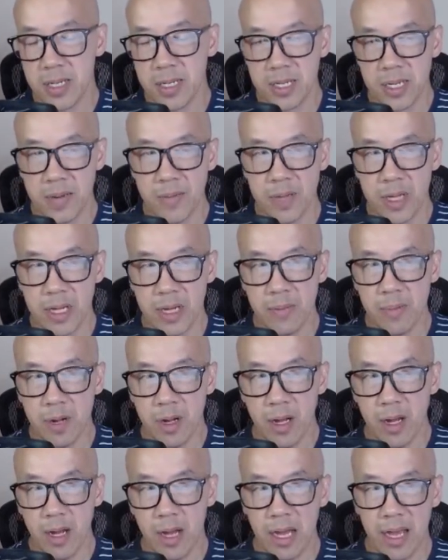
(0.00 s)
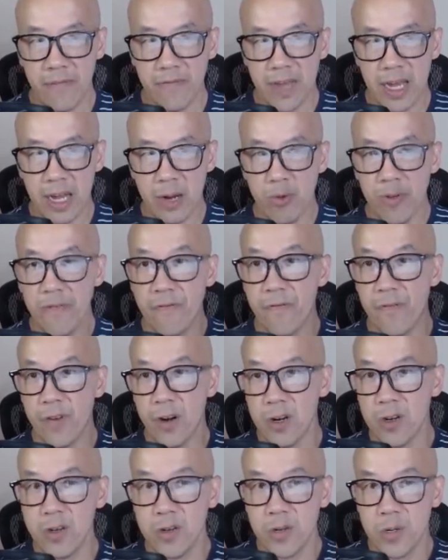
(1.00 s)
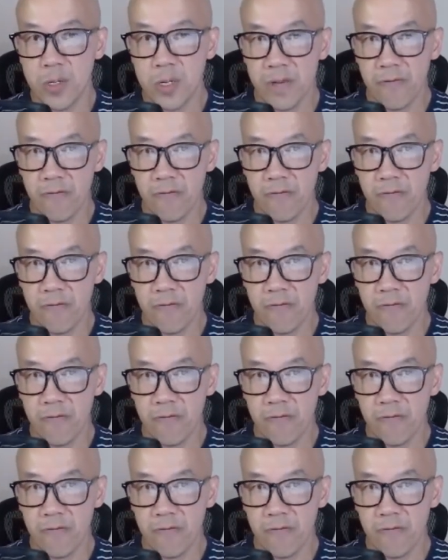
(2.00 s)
Some of them have gotten referrals